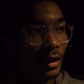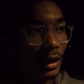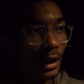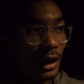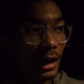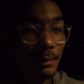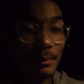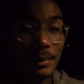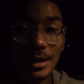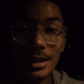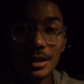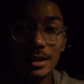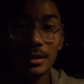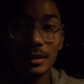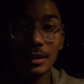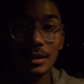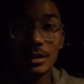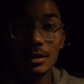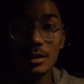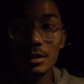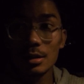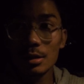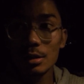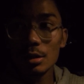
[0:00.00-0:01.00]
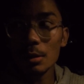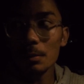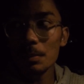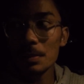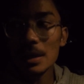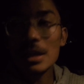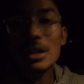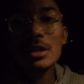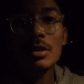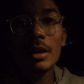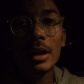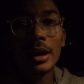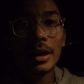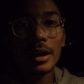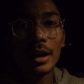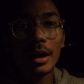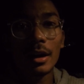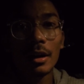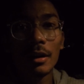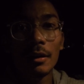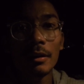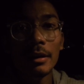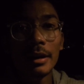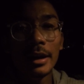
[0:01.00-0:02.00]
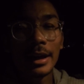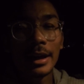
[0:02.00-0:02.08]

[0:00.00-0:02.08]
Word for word: I'm actually so pissed right now.